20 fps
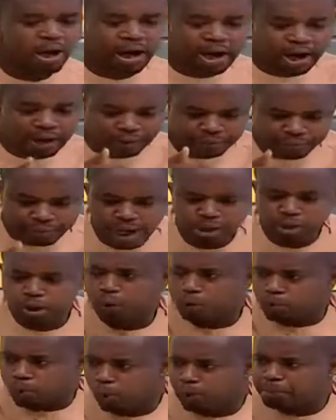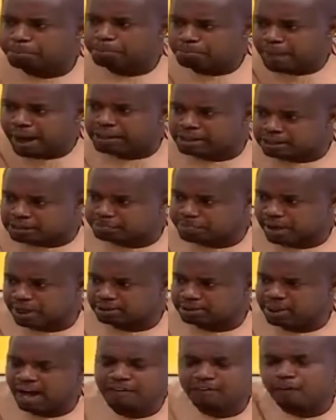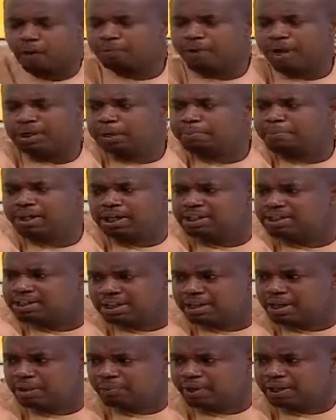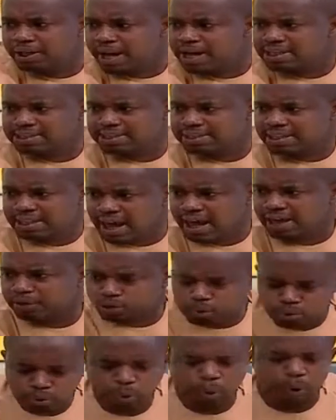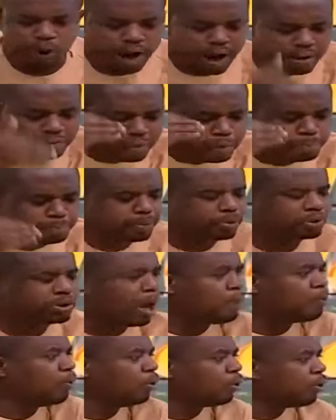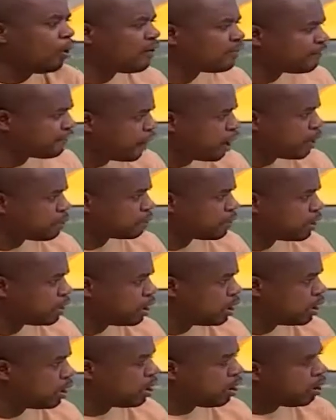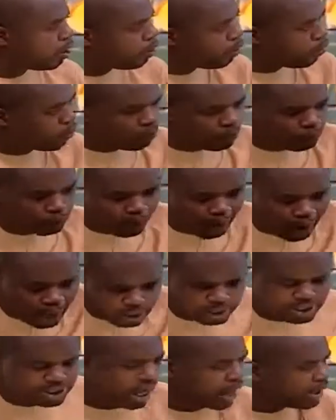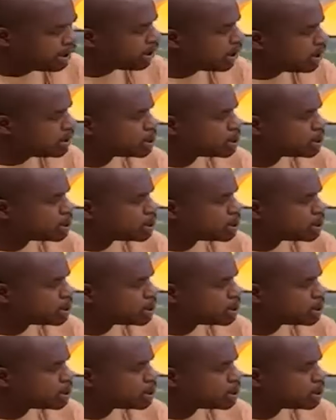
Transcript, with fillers: radio gold management have already been dealing with nca through a reputable law firm outside this